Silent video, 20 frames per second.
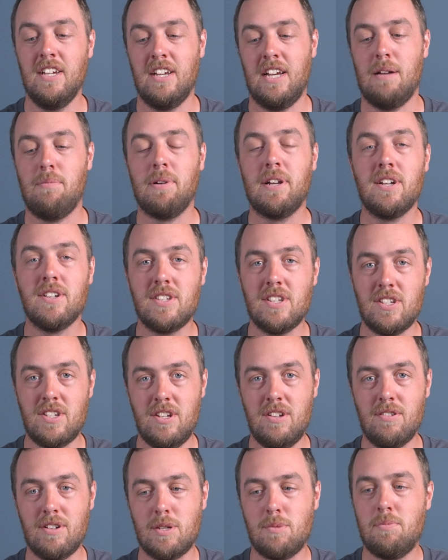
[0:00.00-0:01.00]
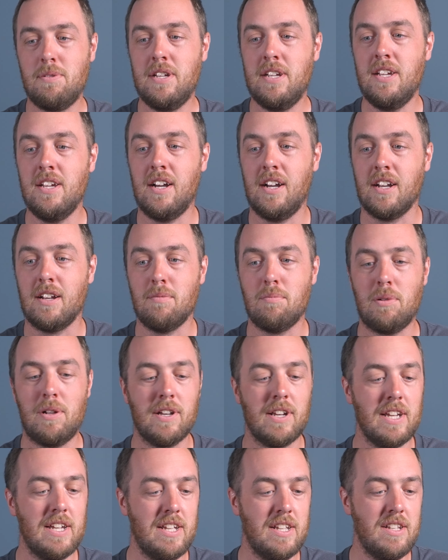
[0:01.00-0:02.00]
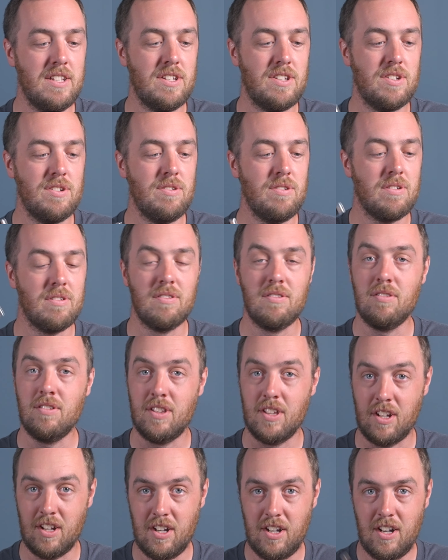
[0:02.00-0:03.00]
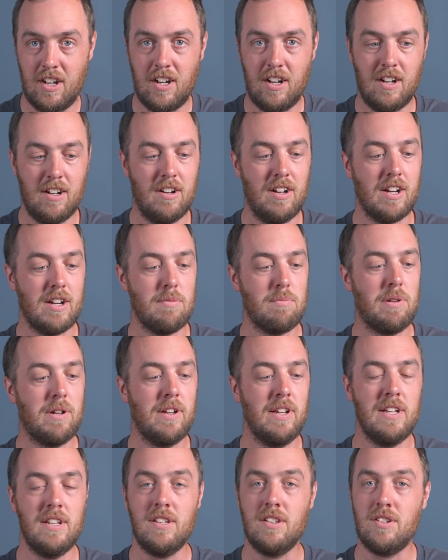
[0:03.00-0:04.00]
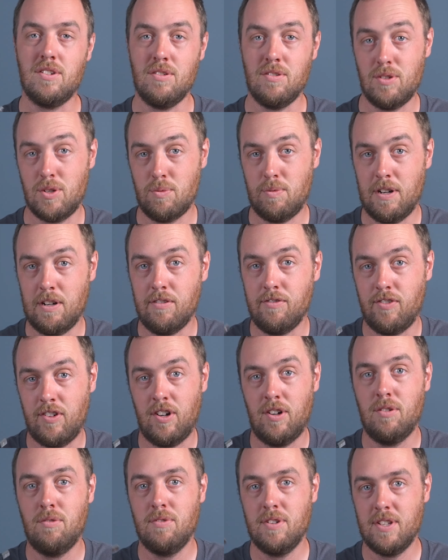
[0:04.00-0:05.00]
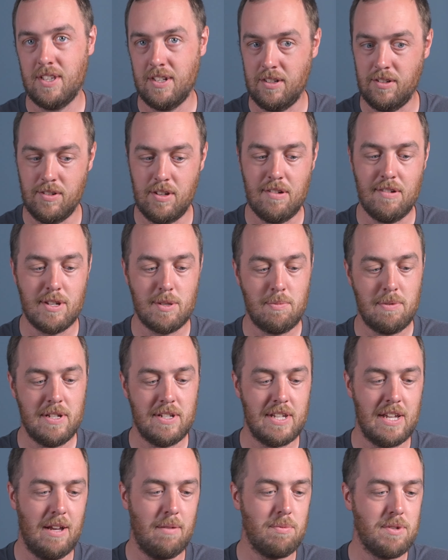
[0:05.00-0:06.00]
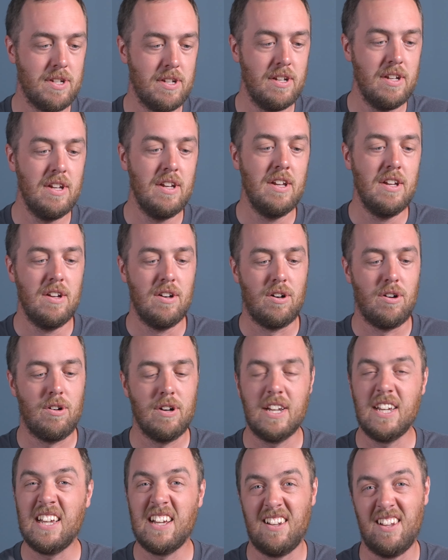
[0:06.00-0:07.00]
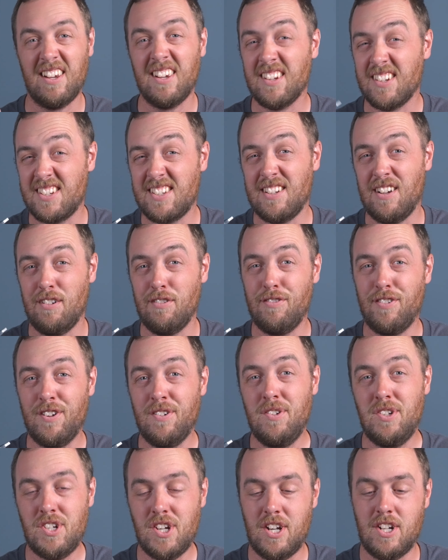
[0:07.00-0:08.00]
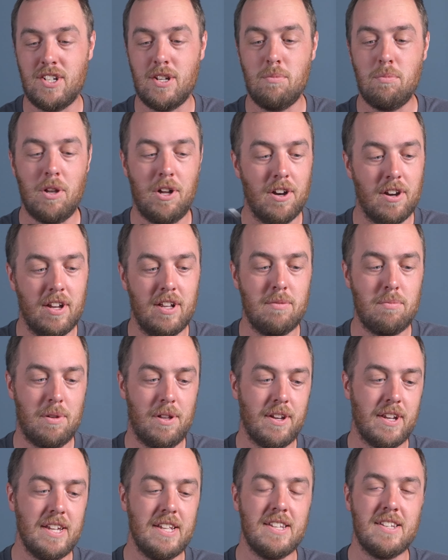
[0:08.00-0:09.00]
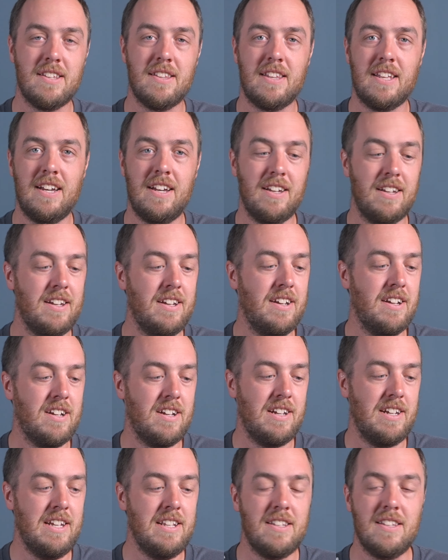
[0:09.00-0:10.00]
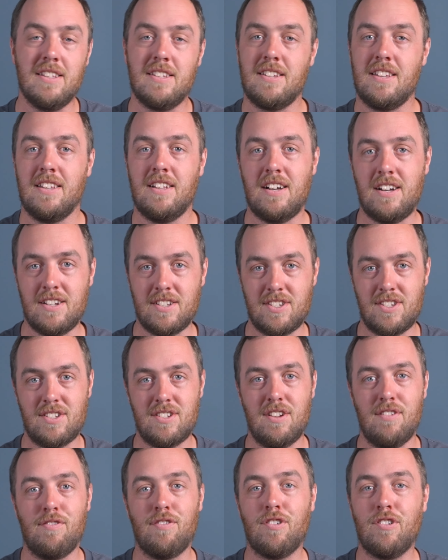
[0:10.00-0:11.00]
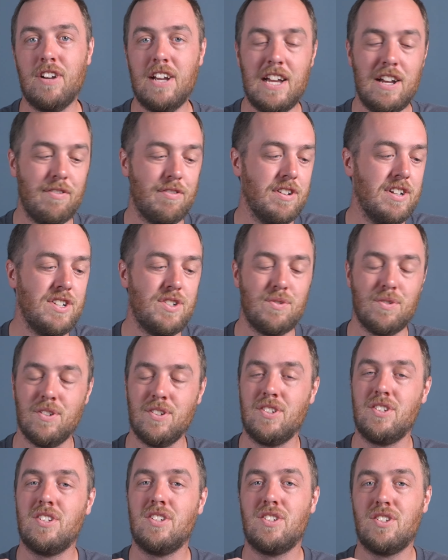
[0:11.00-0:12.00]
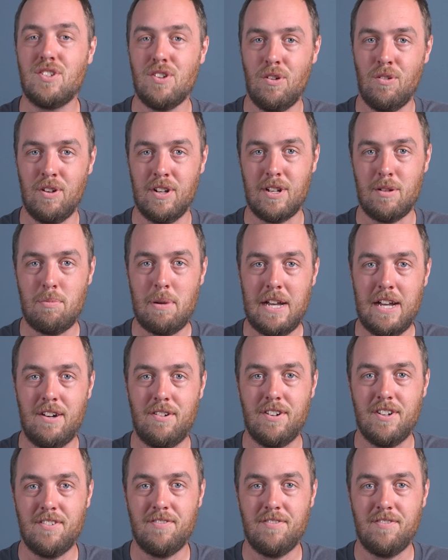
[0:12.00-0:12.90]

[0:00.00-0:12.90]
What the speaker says: And because it's USB, I can plug it into the car, I can plug it into 12 volt with a little USB adapter, or I can get like a cell phone charging block and plug it into that. And this lasts forever. It draws so little power.